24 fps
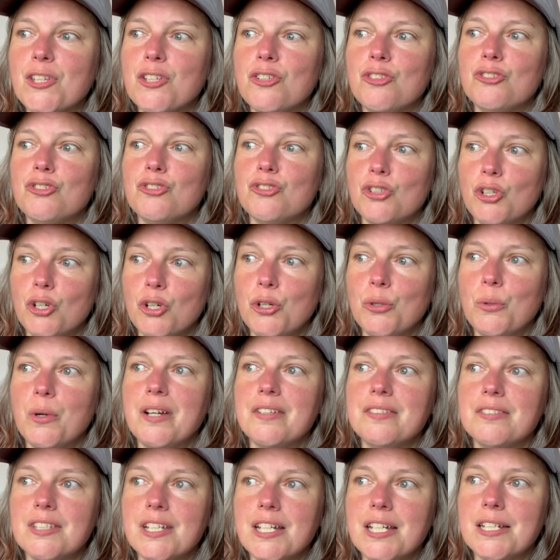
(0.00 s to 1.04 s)
So I
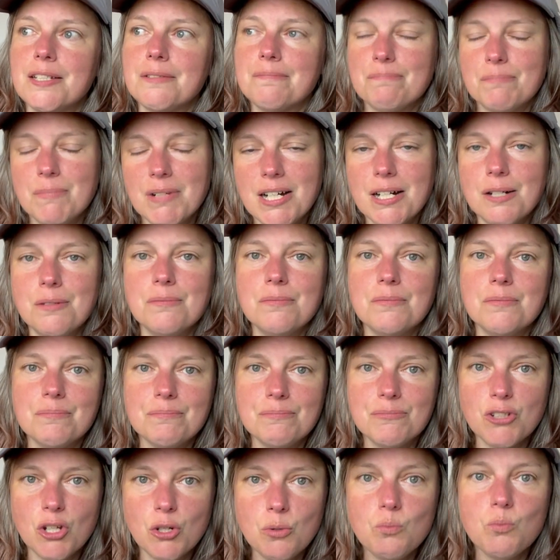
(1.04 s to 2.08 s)
said, well,
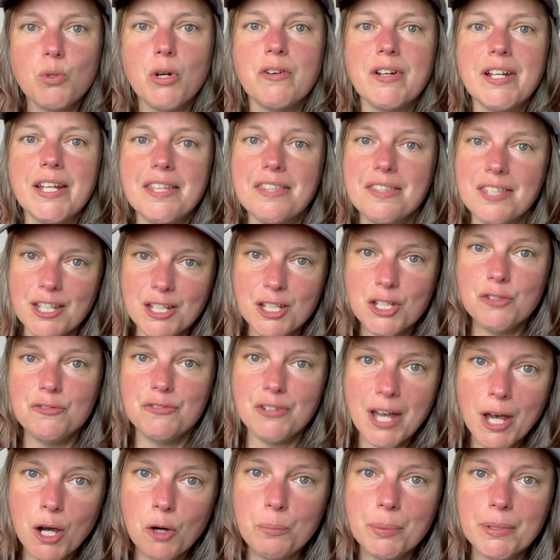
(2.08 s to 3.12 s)
don't worry, thank you for
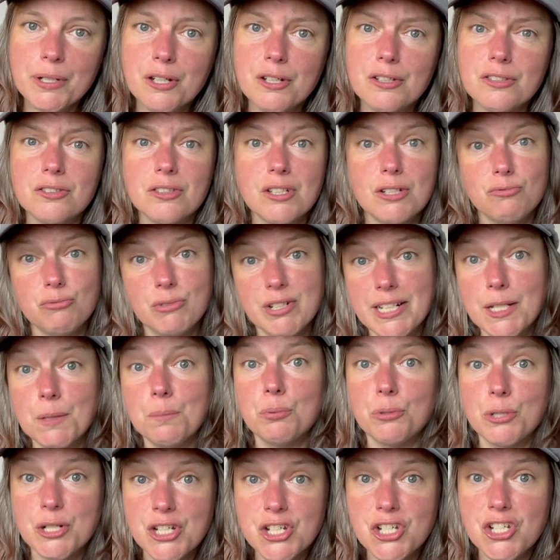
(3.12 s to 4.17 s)
helping us, I really
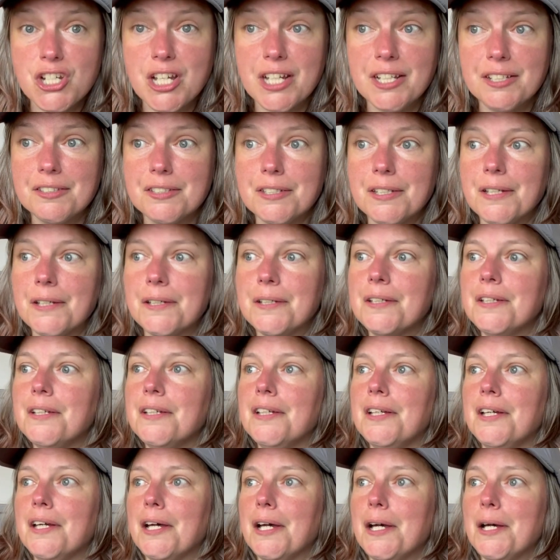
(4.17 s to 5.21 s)
appreciate it.
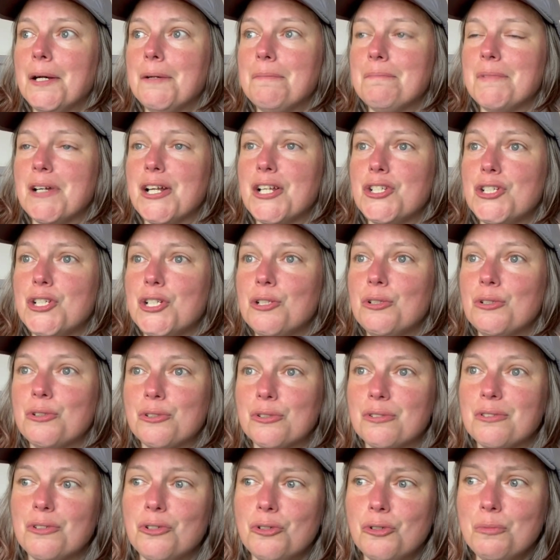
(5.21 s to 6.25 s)
And she looked
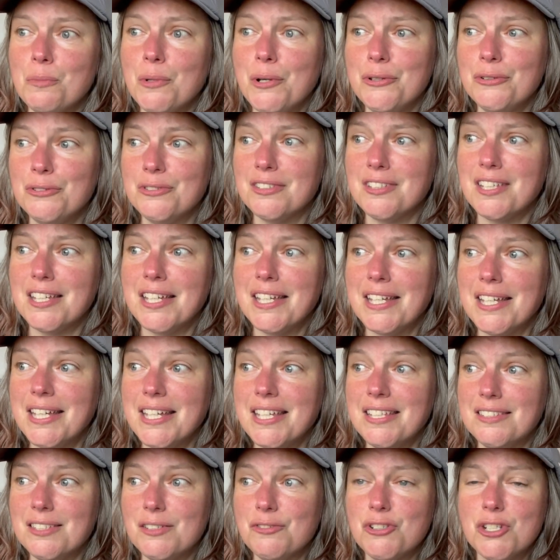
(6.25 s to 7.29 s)
almost
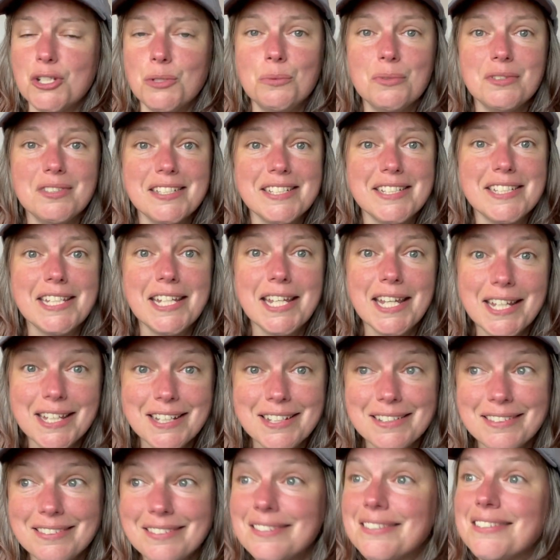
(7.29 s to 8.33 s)
as if she was in
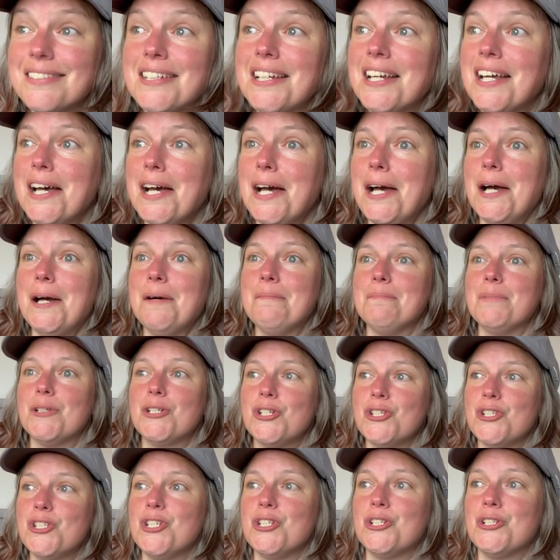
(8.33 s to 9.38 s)
tears,
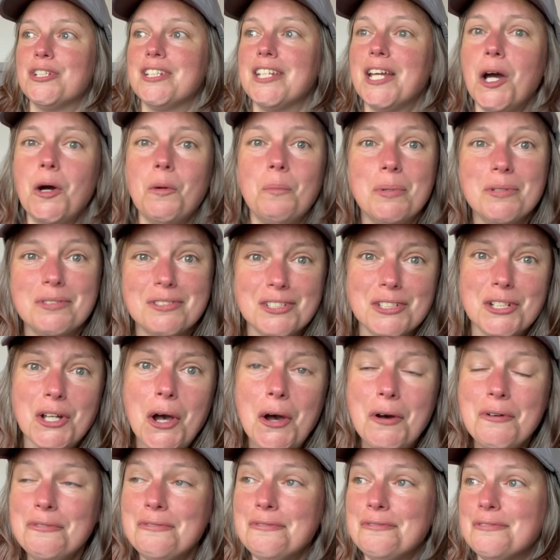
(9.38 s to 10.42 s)
because she couldn't help us
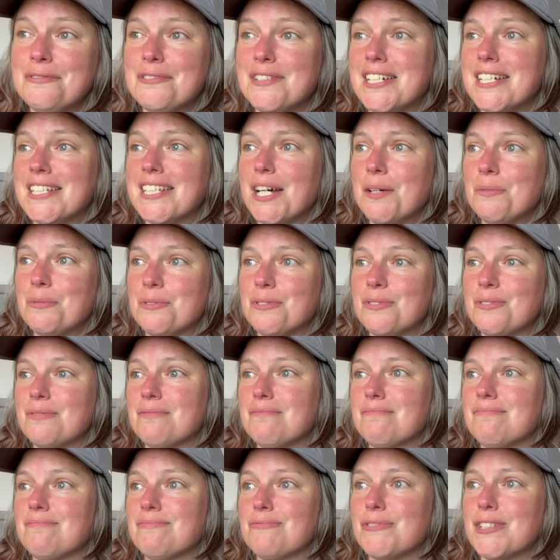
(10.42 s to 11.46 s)
enough, and that was
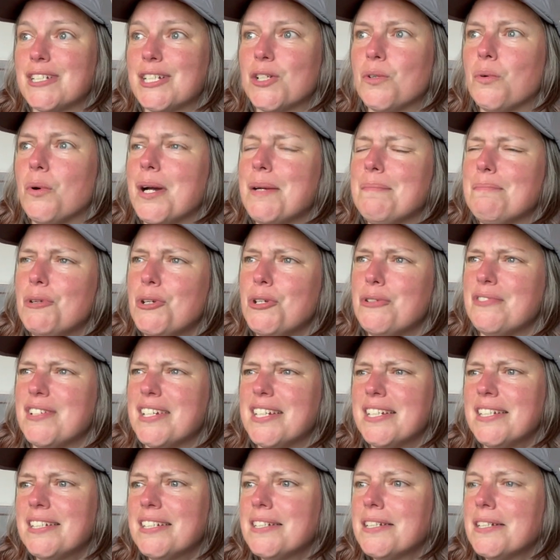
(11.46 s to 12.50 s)
really quite
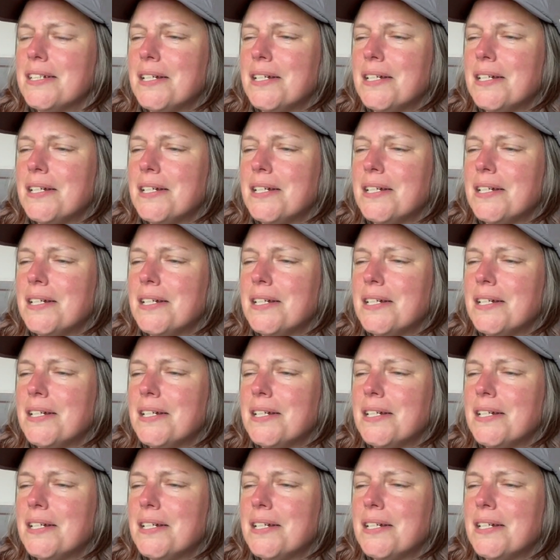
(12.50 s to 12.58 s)
moving.